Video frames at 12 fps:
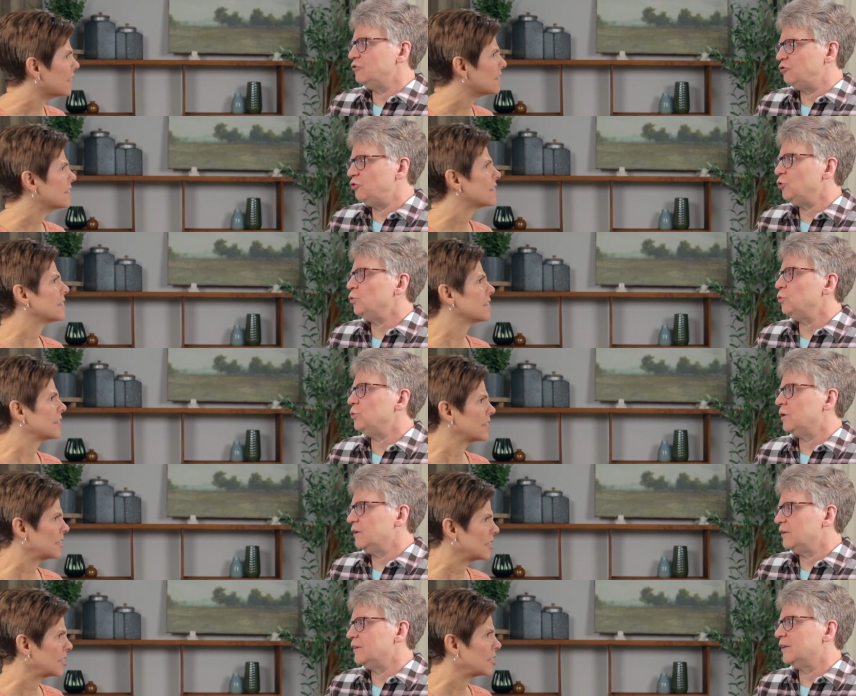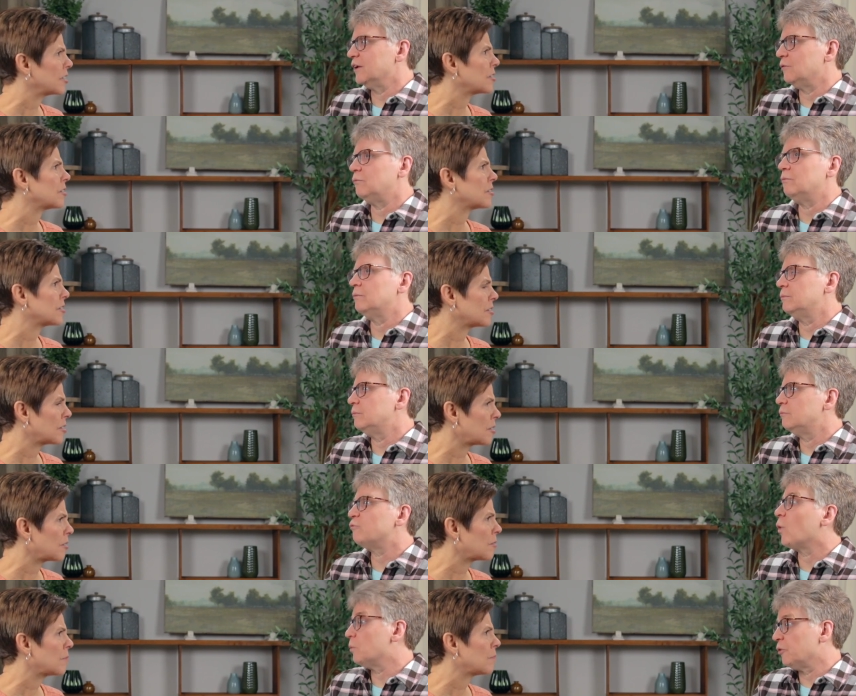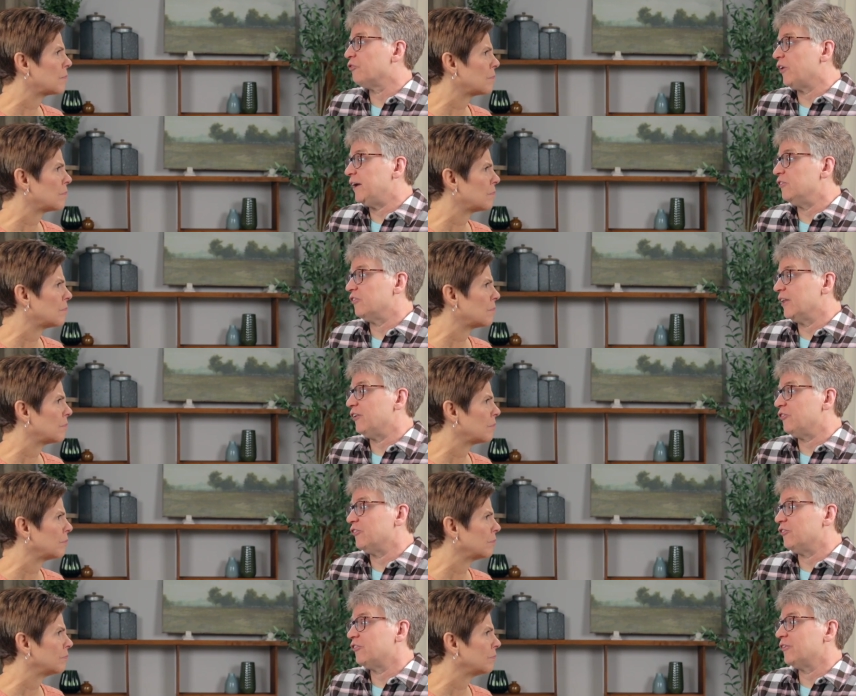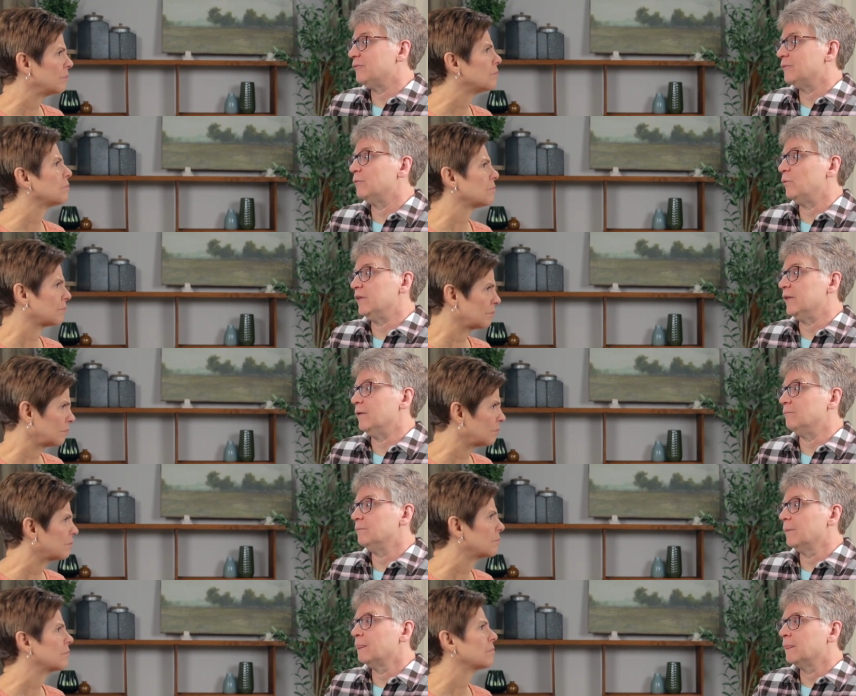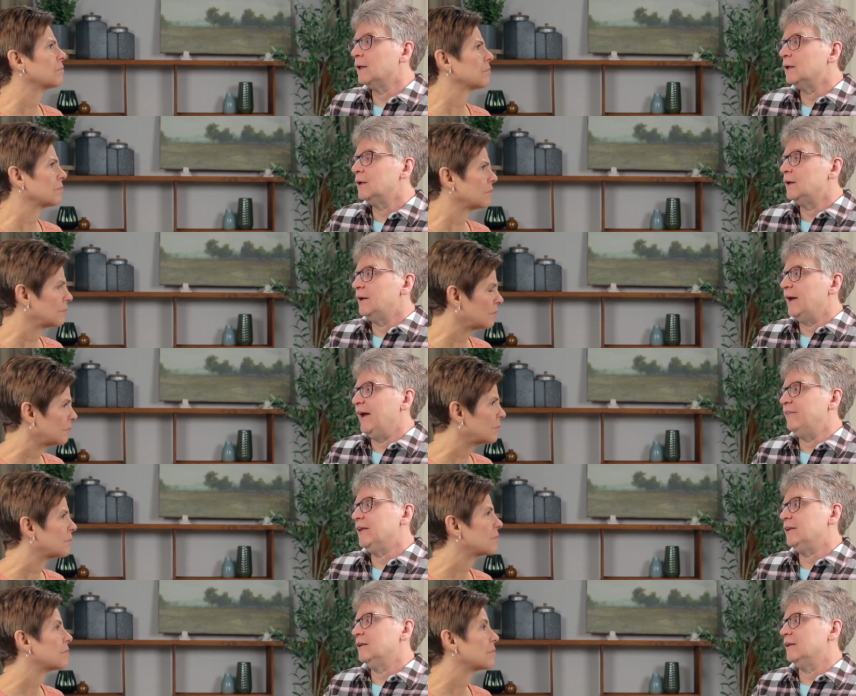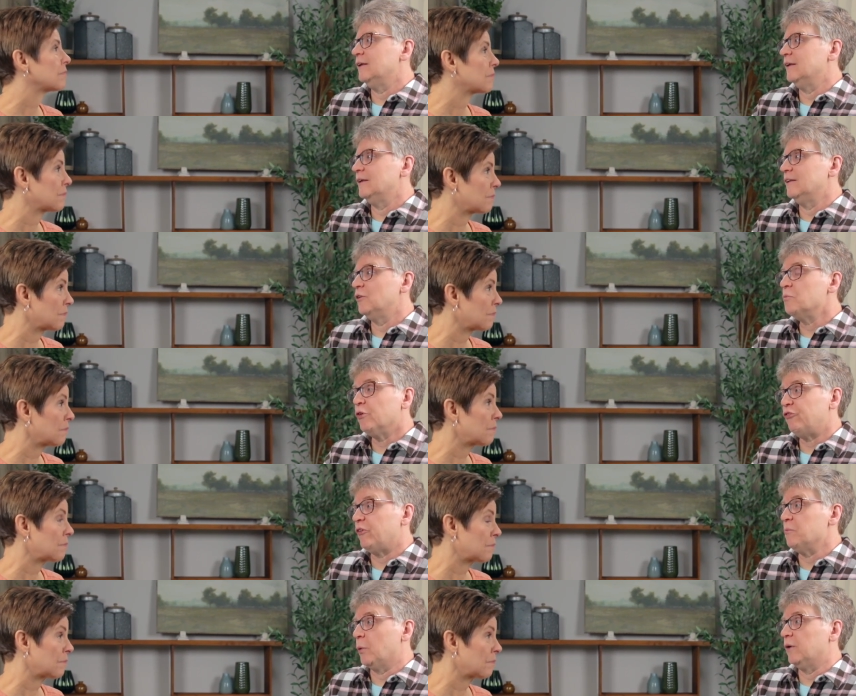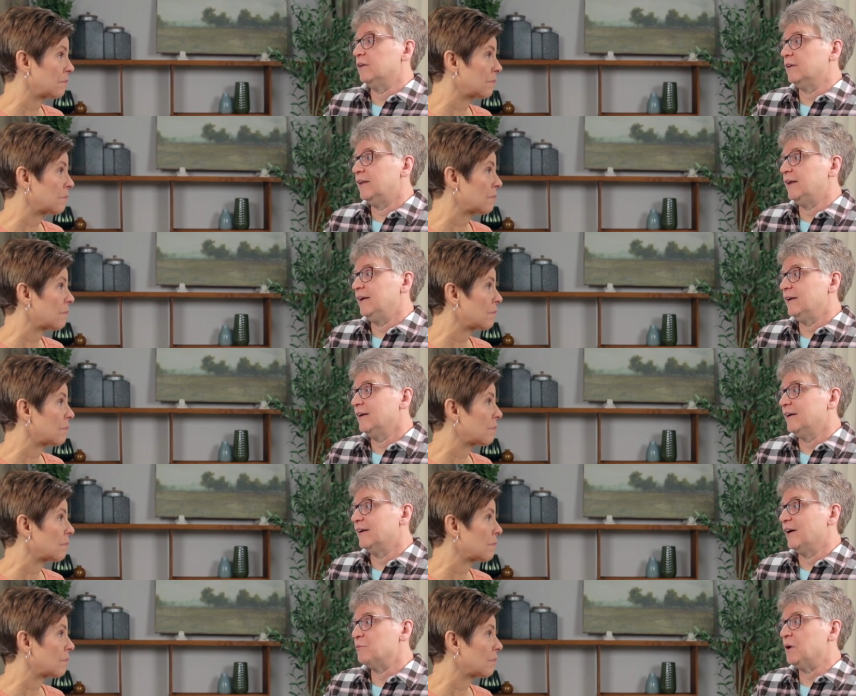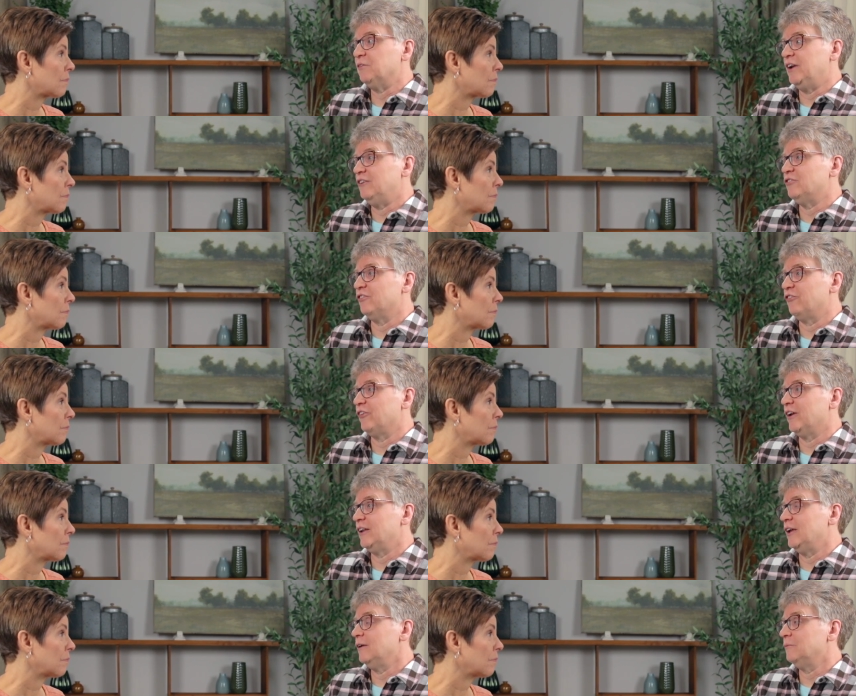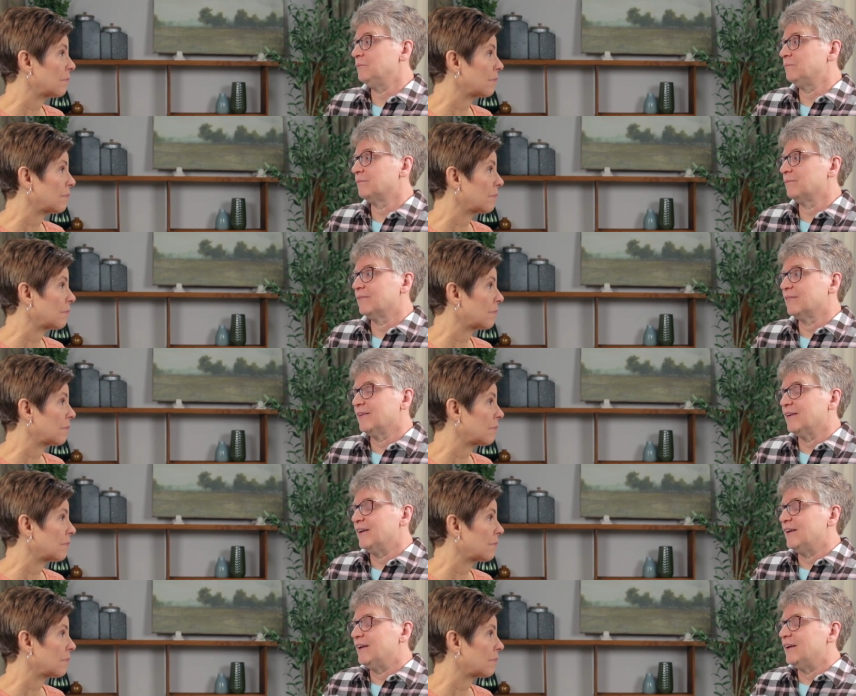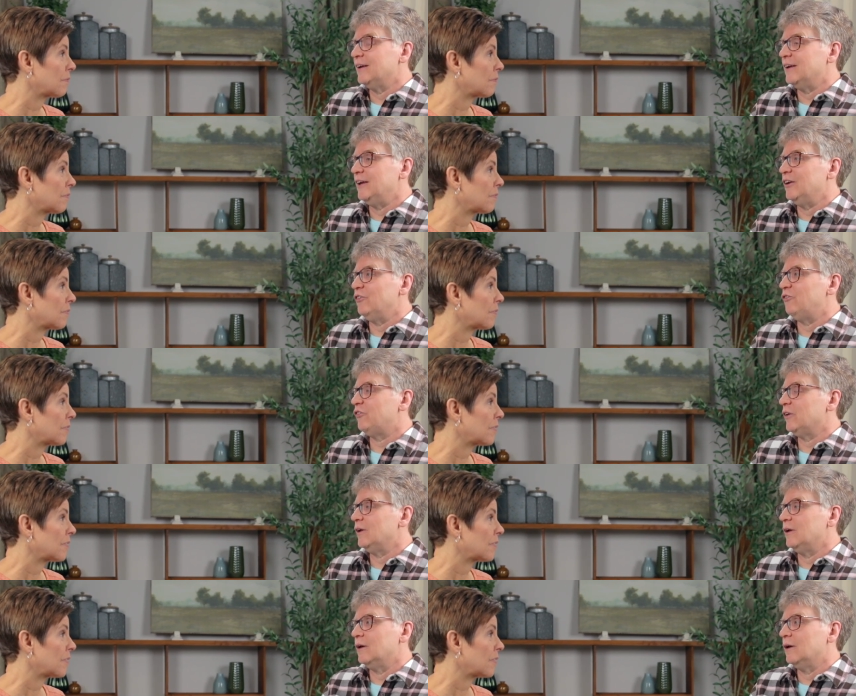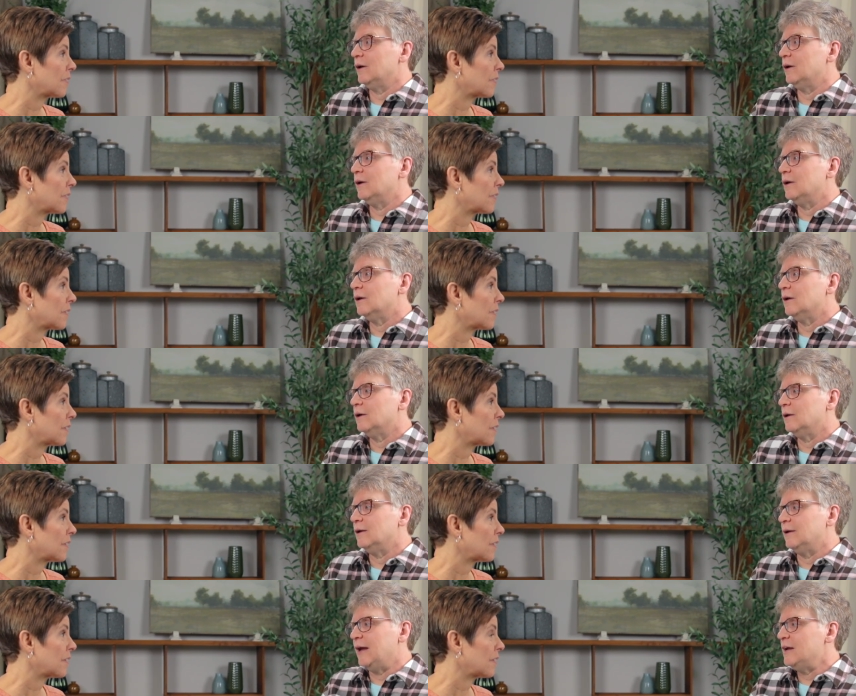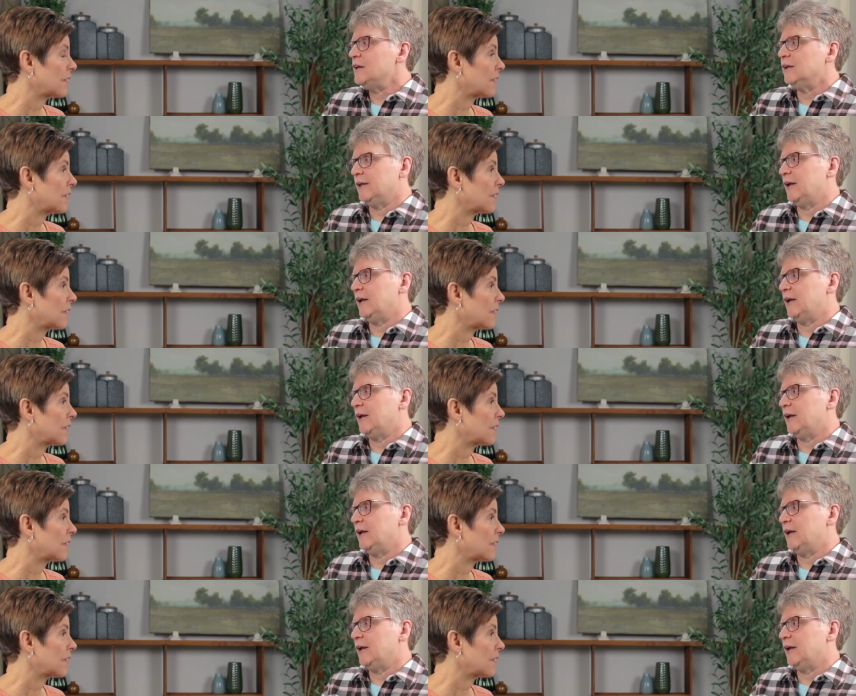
Speaker 1: to the formal science lessons with them. And then the most important thing about nature study is gaining